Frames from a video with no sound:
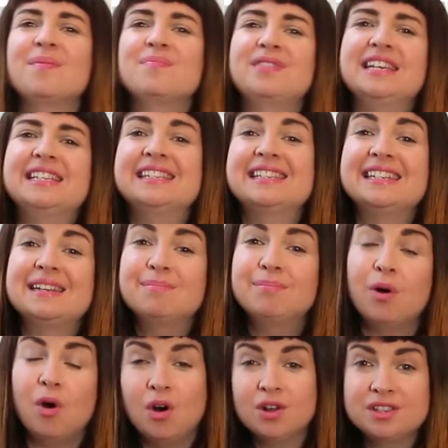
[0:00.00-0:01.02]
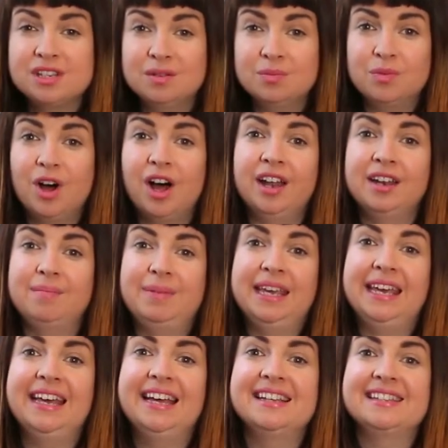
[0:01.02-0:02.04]
This is an important one
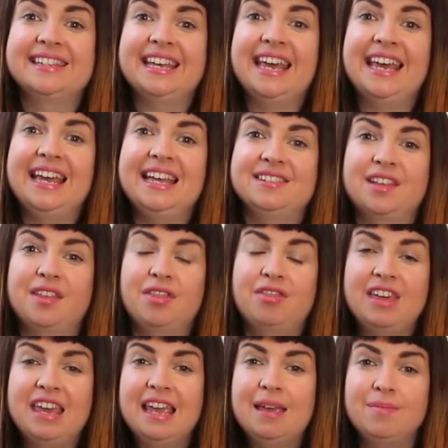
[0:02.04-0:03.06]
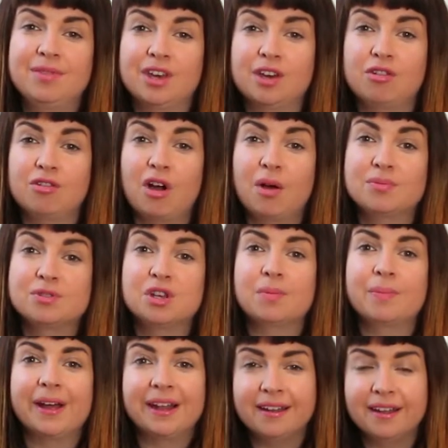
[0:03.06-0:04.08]
because it is a theme that crops
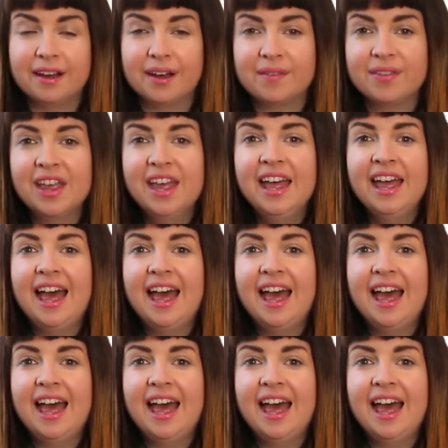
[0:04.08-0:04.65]
up a lot,